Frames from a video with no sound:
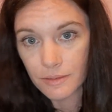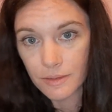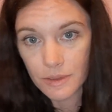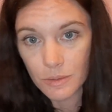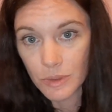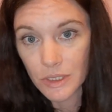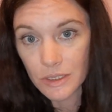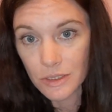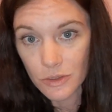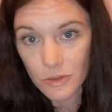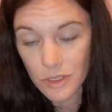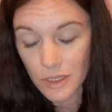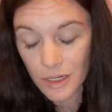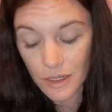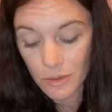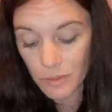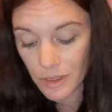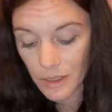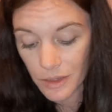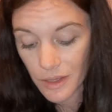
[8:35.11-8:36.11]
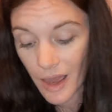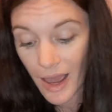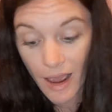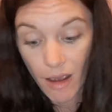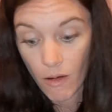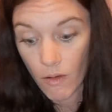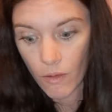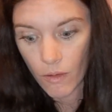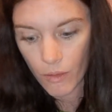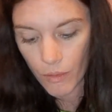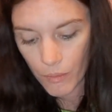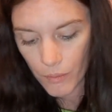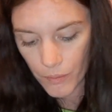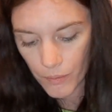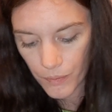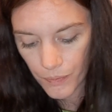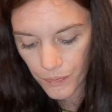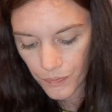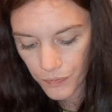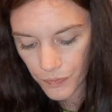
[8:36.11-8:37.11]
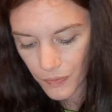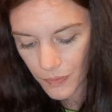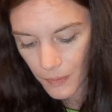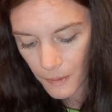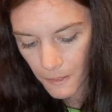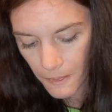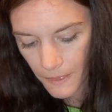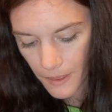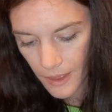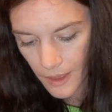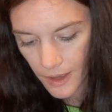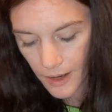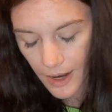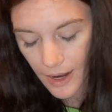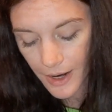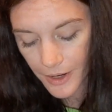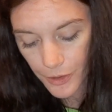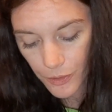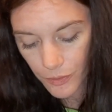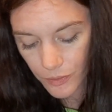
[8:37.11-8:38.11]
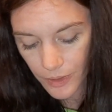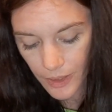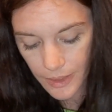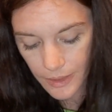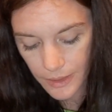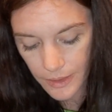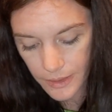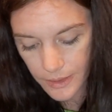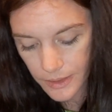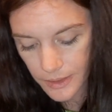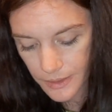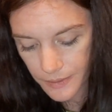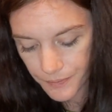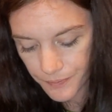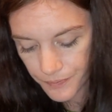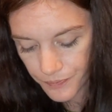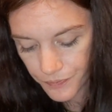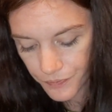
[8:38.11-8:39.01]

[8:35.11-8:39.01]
to be associated with at all. I don't like this.